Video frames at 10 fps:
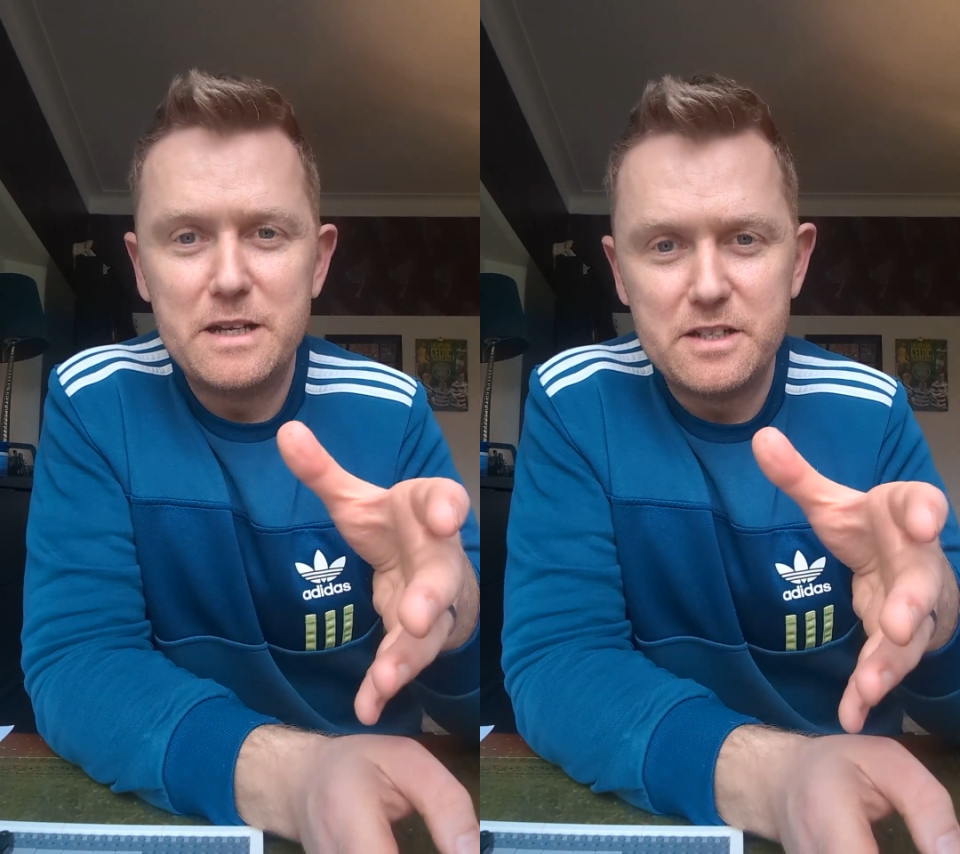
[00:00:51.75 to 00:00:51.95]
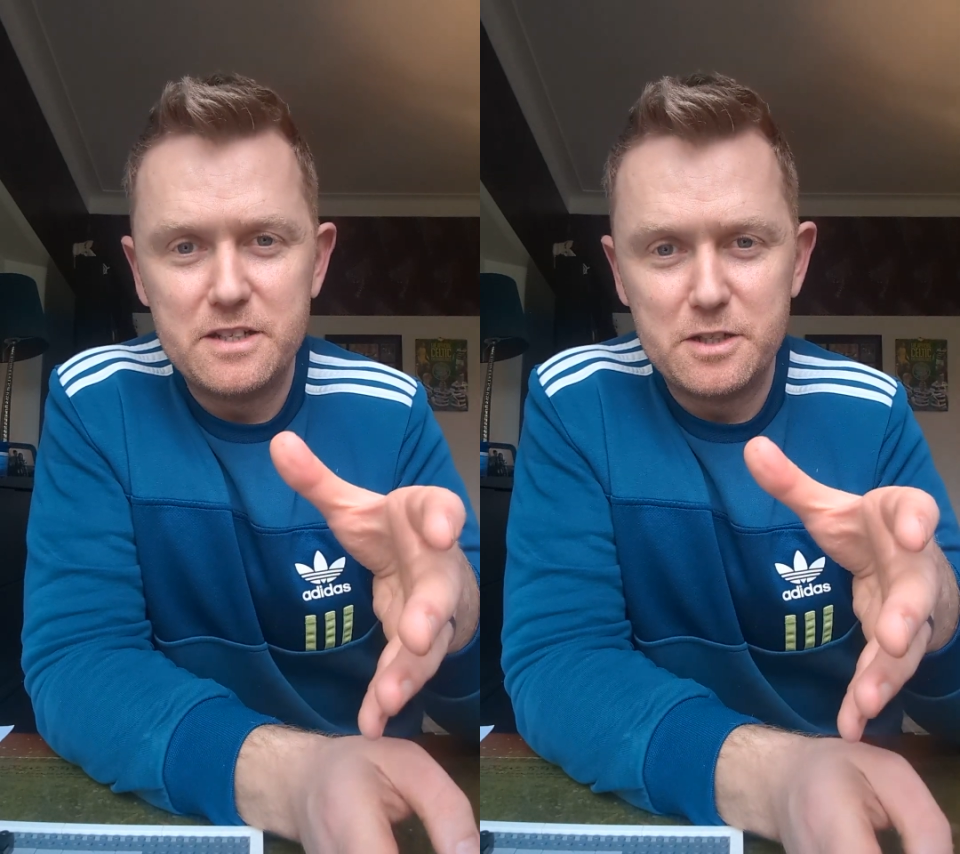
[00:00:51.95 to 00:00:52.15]

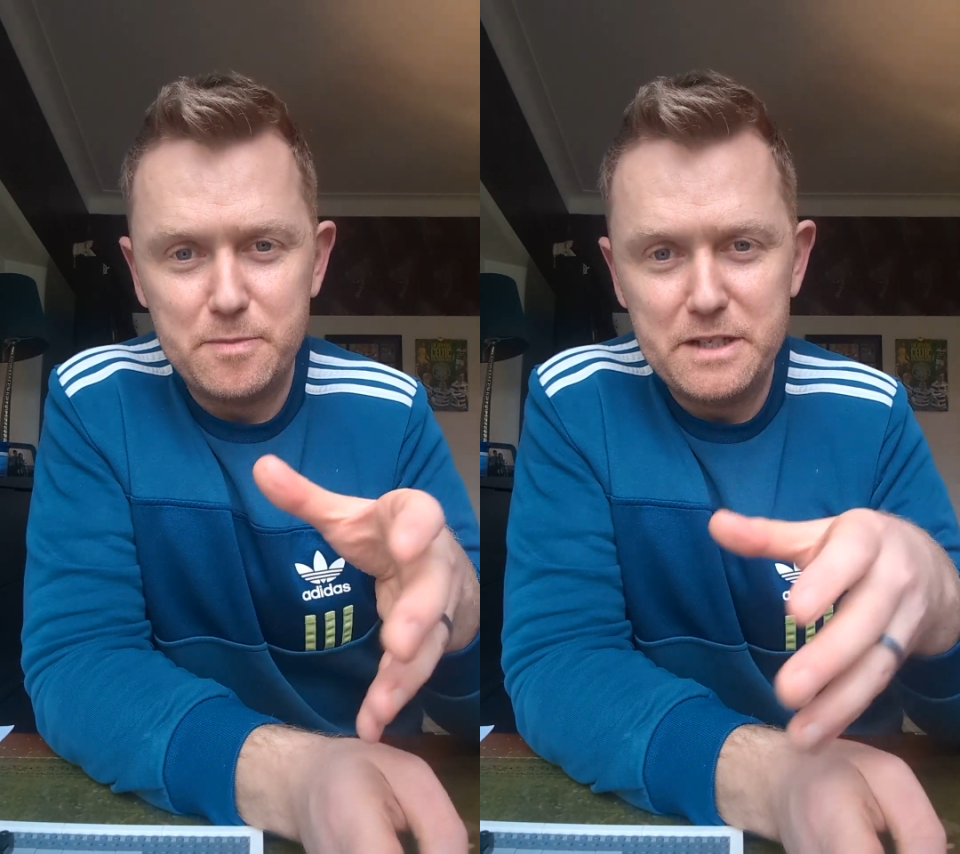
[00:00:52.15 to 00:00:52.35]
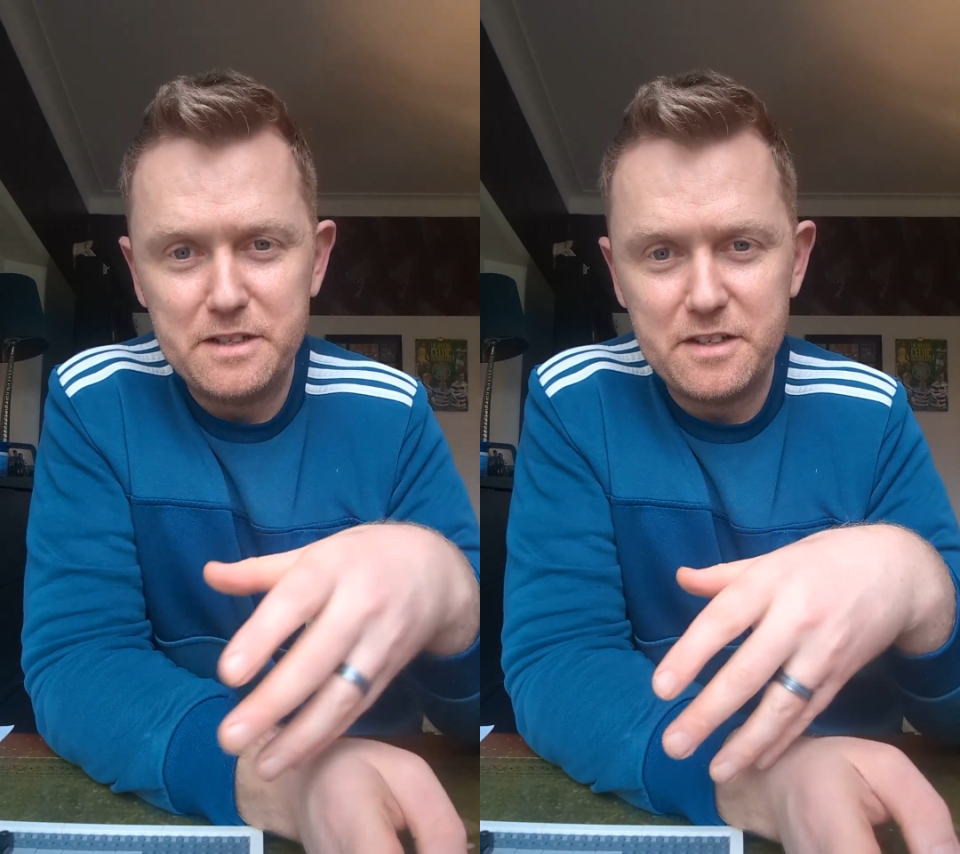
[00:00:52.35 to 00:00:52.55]
message has
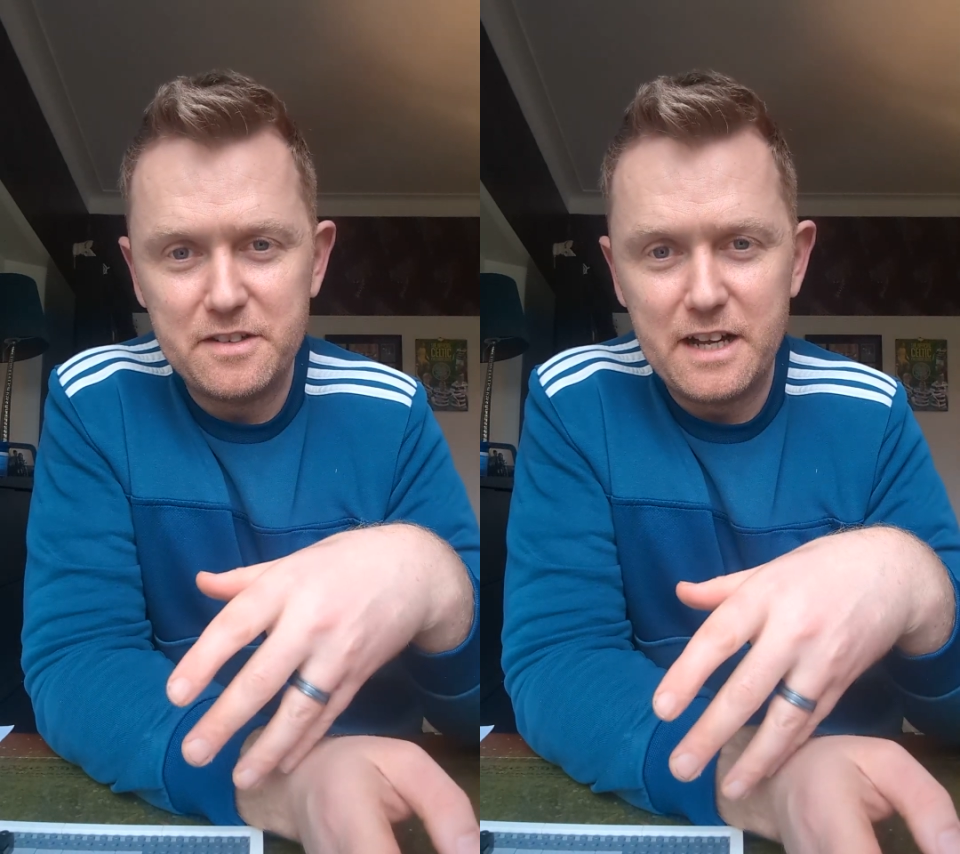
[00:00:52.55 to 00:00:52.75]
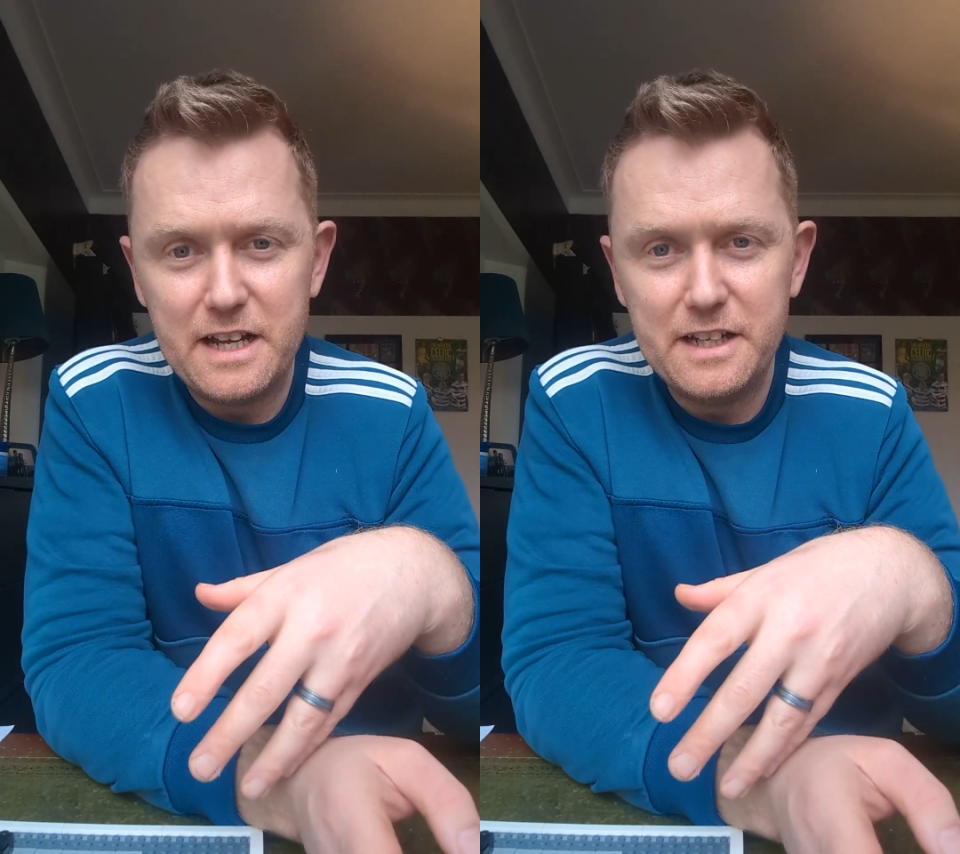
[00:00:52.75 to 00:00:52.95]
been to
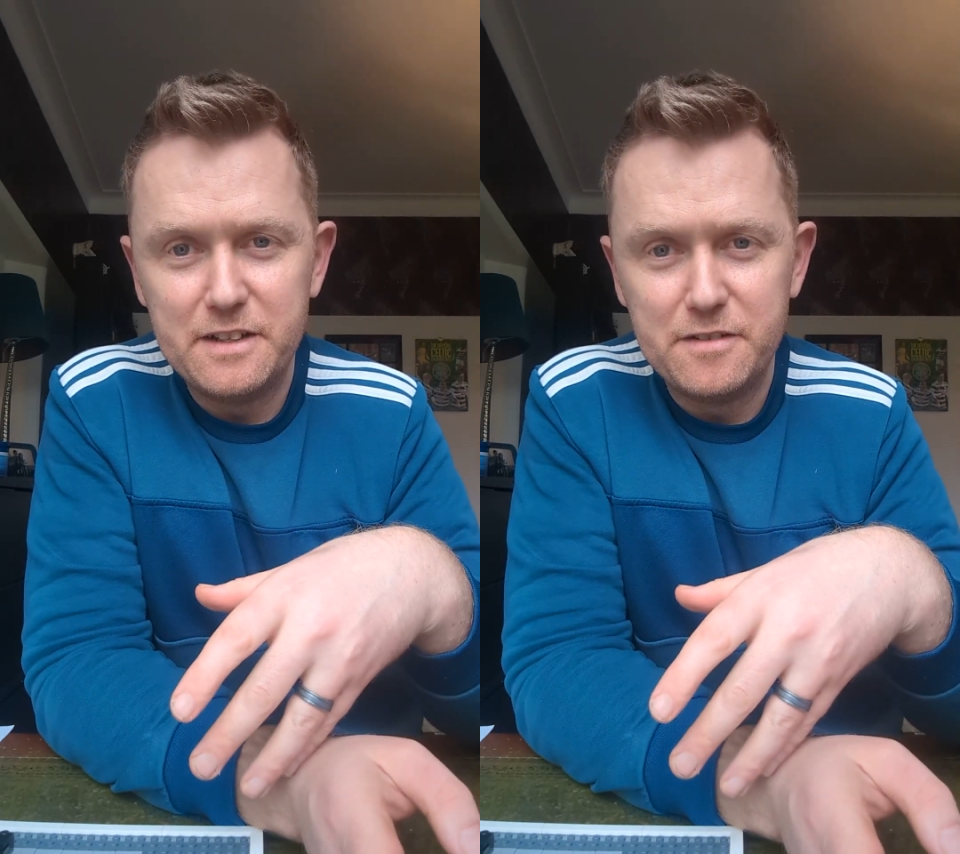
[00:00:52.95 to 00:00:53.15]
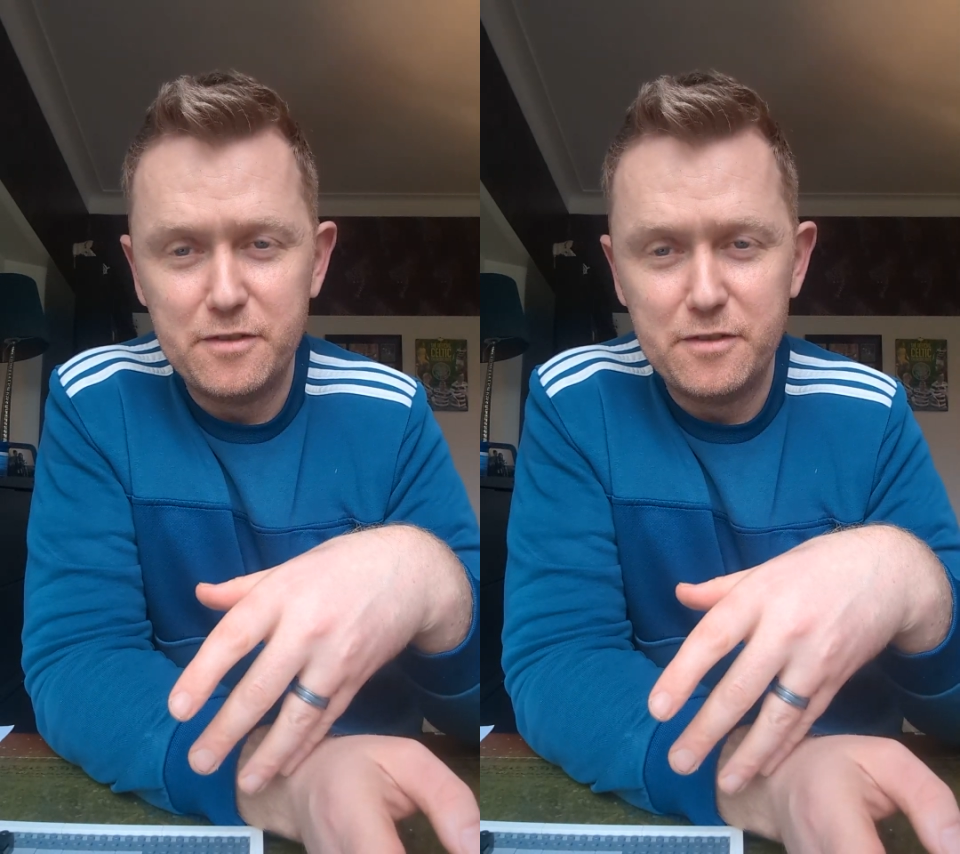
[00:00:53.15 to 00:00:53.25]
try,